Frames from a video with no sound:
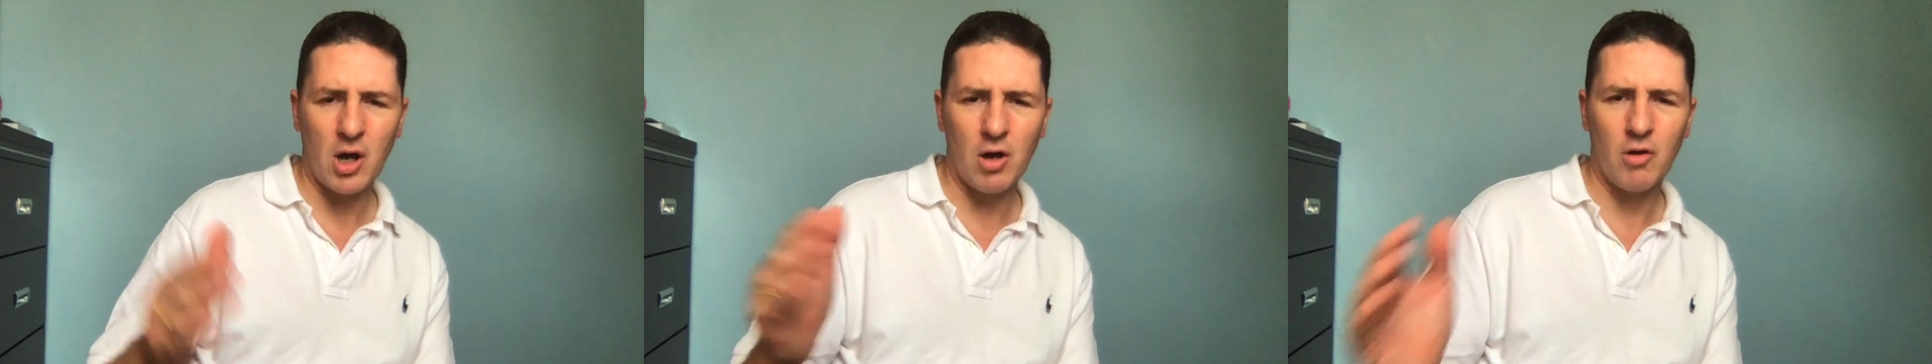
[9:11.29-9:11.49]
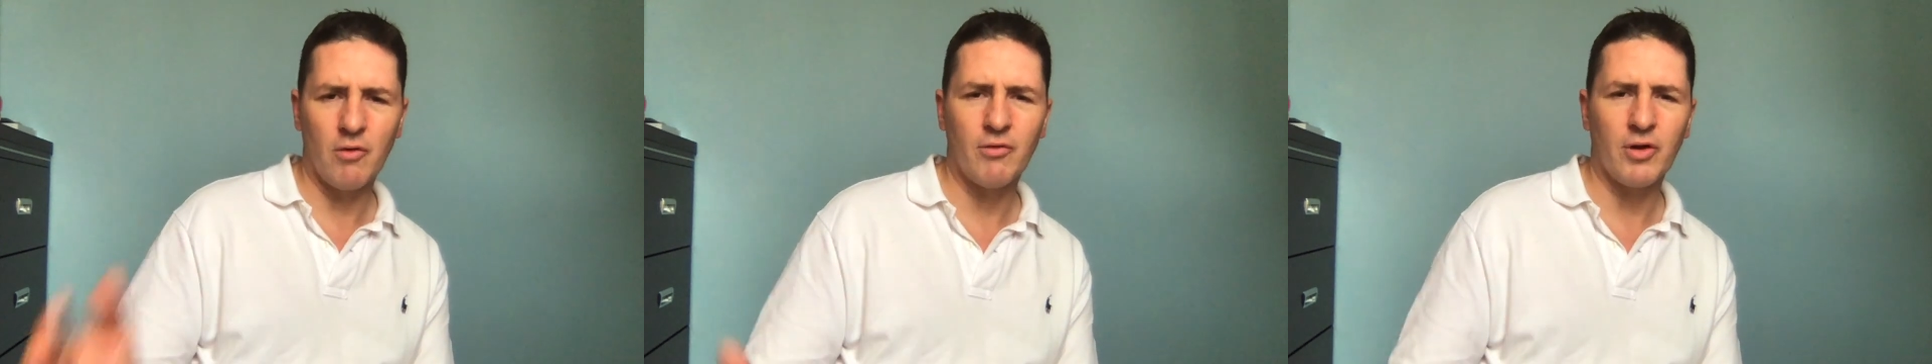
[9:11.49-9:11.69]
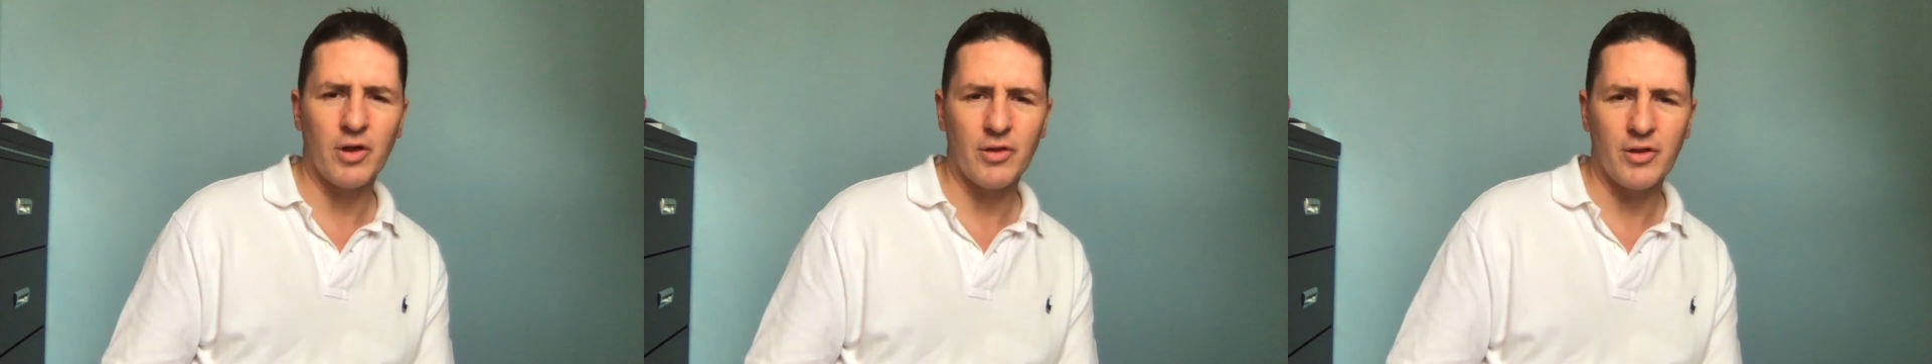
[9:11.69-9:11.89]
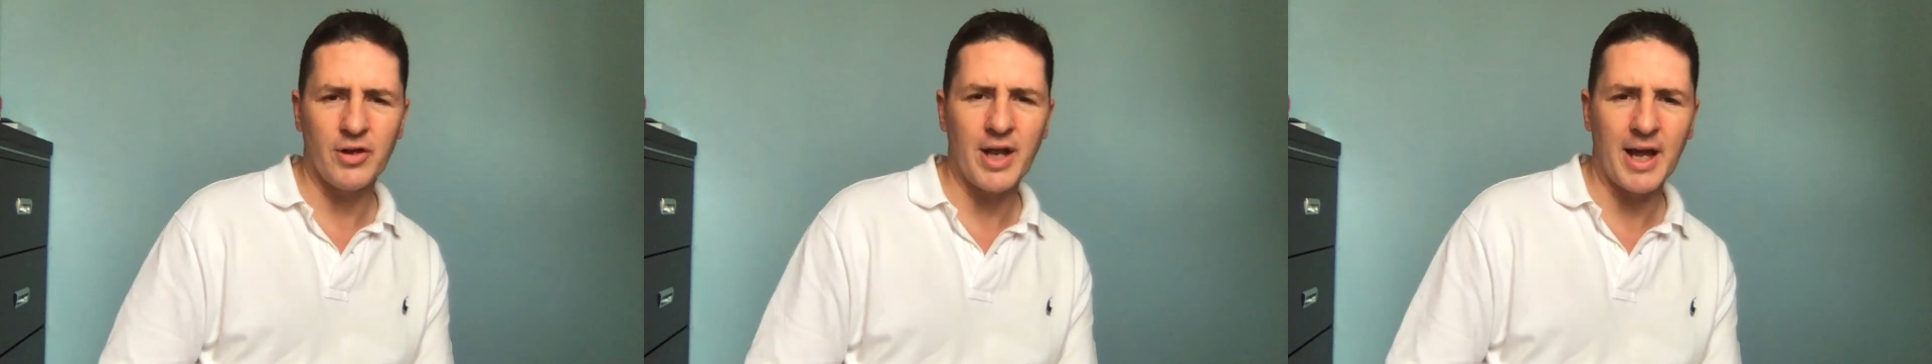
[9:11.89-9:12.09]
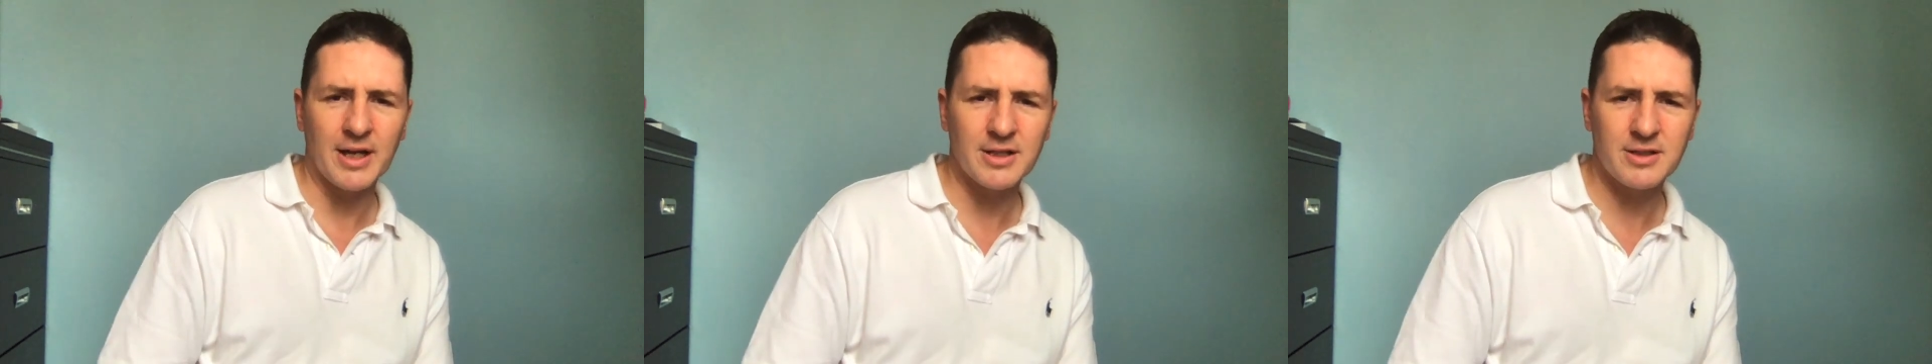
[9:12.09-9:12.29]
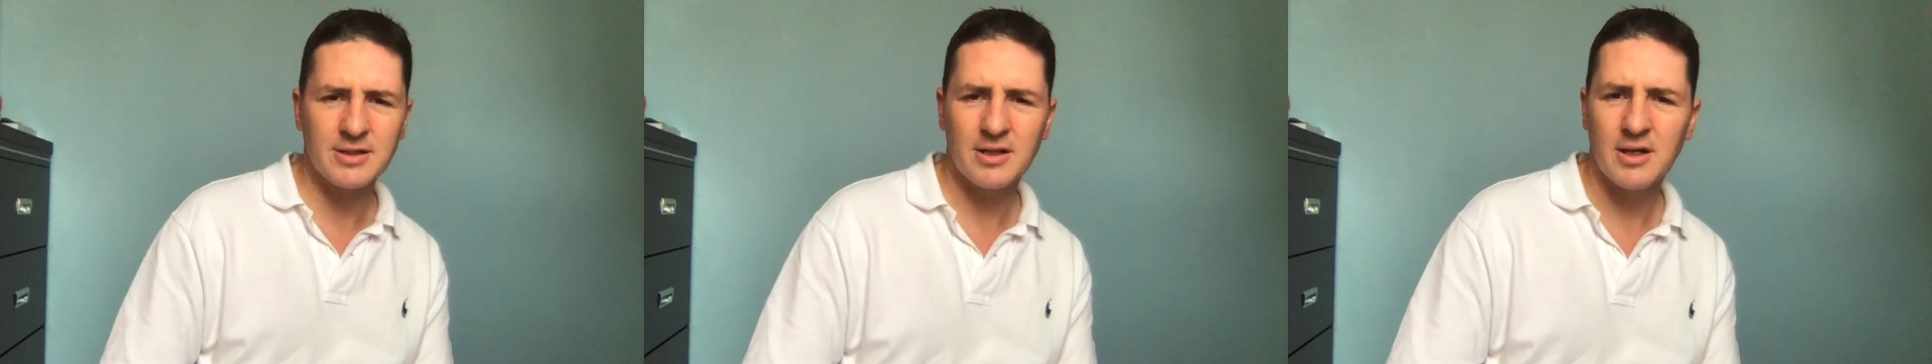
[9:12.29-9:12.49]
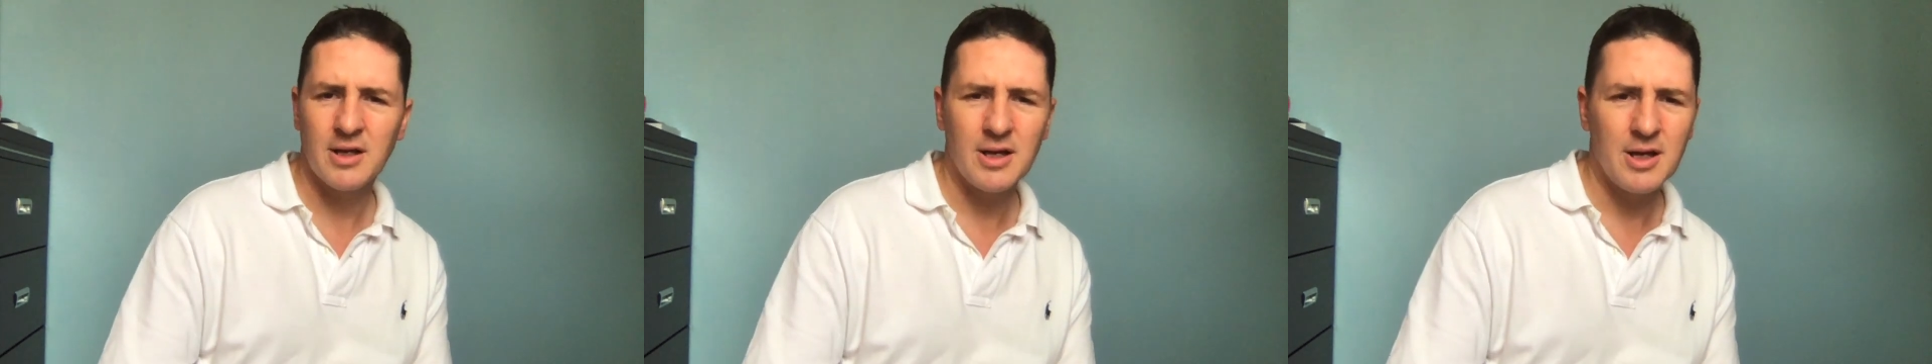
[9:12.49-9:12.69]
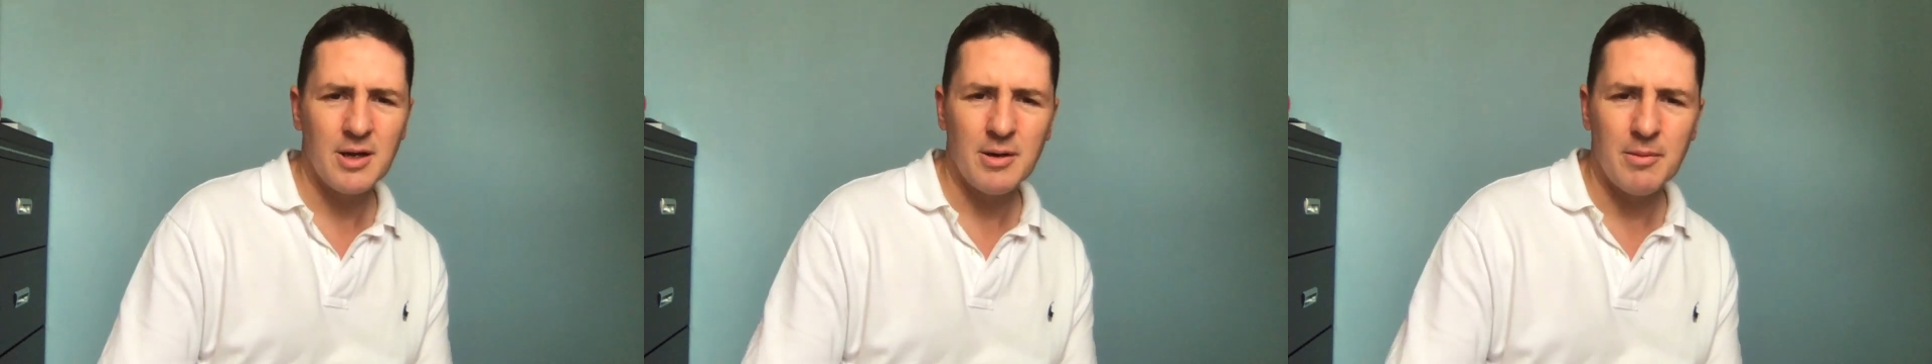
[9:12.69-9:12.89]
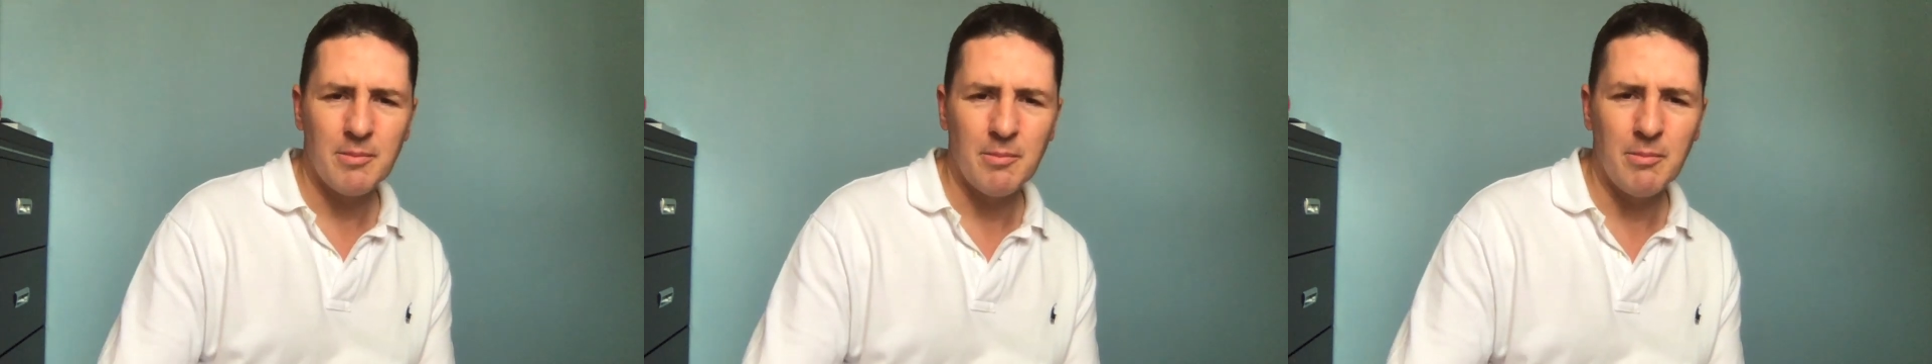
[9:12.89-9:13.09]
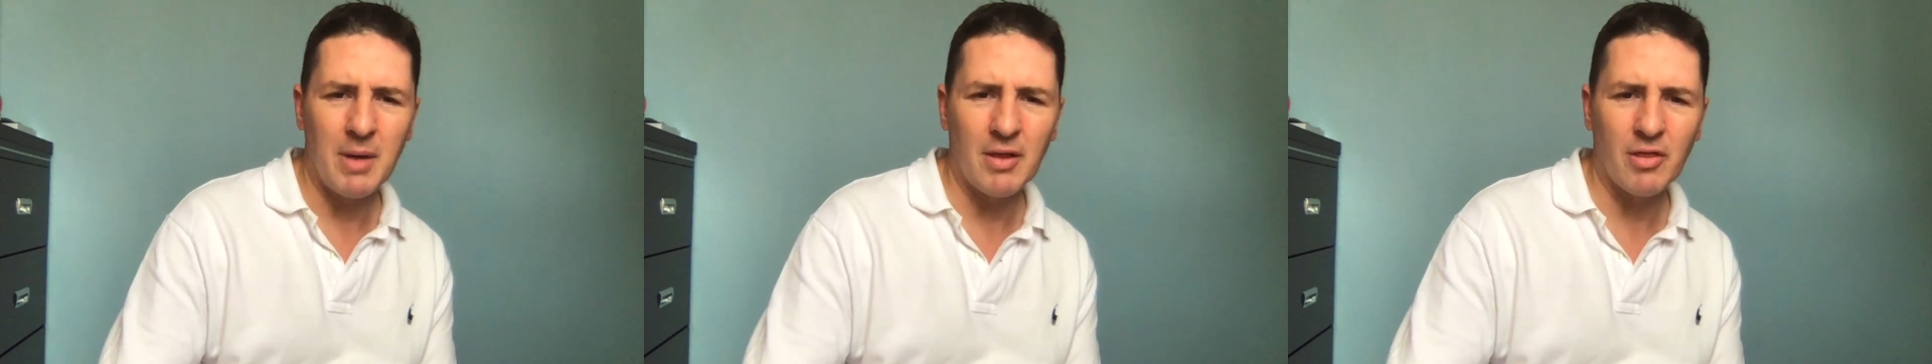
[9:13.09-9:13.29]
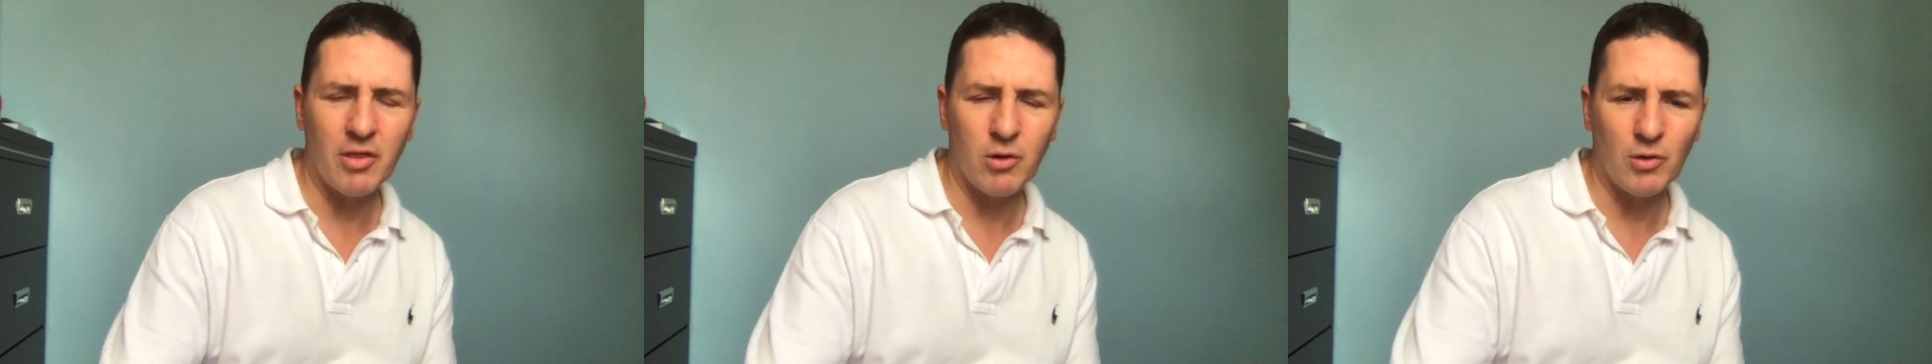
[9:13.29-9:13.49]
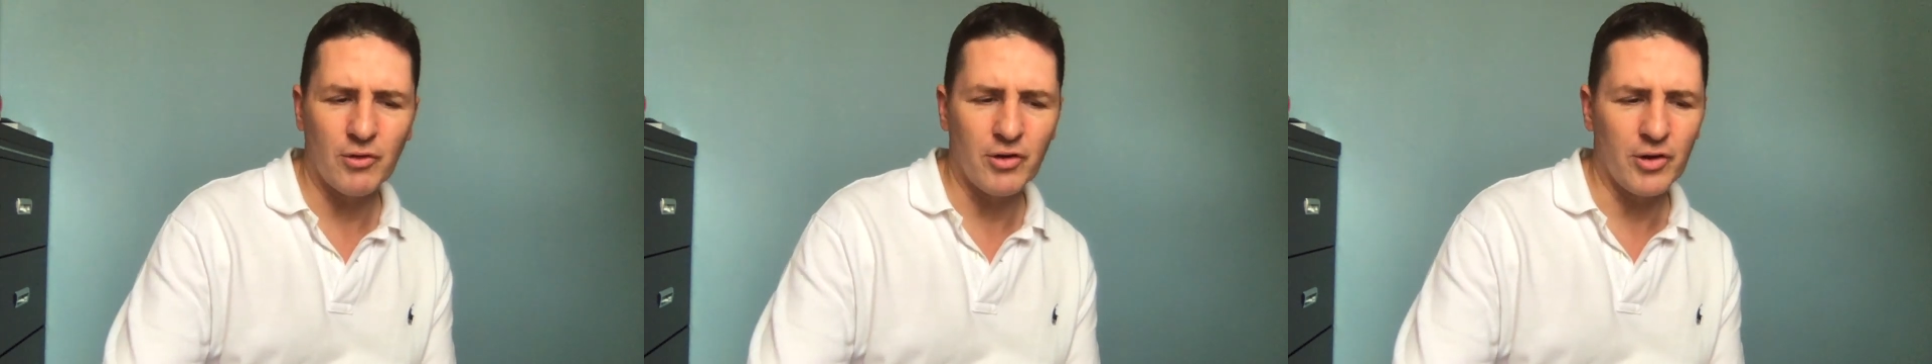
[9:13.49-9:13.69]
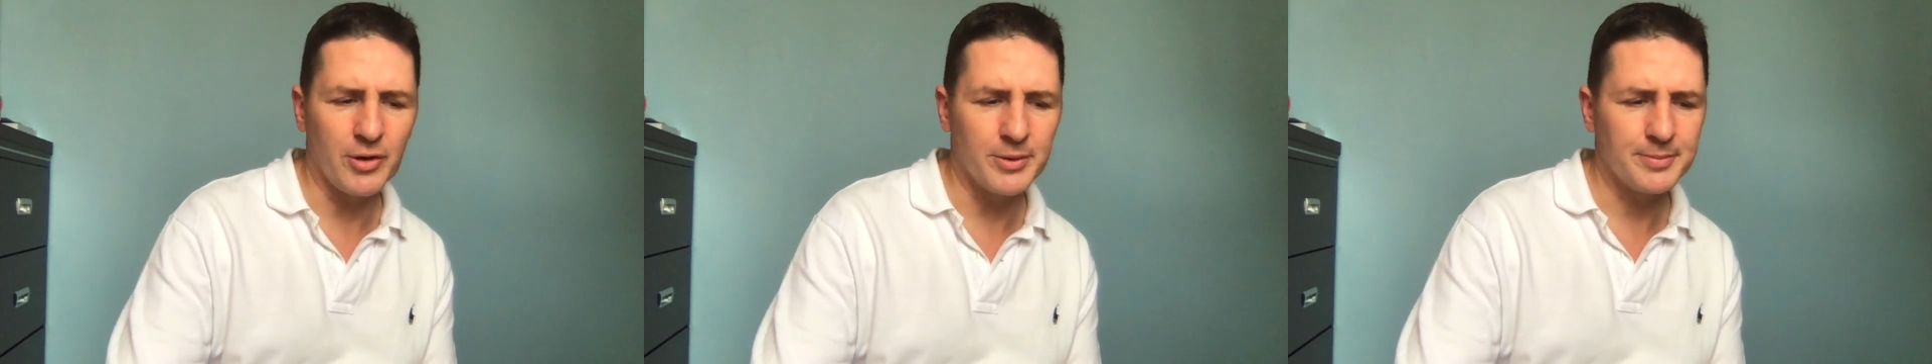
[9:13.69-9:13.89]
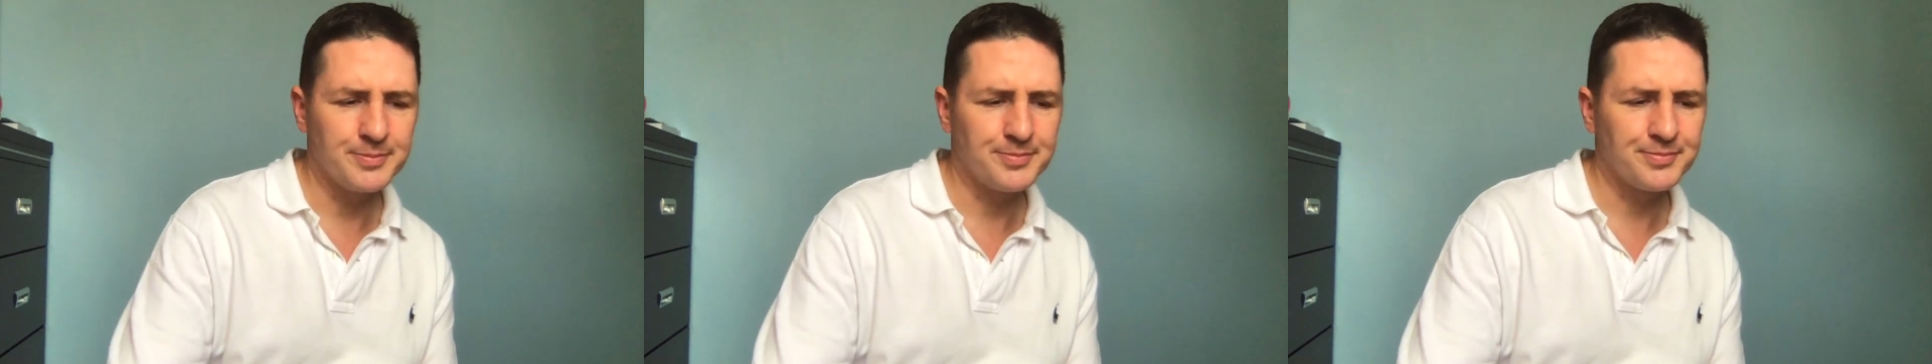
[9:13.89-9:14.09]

over the next month or two.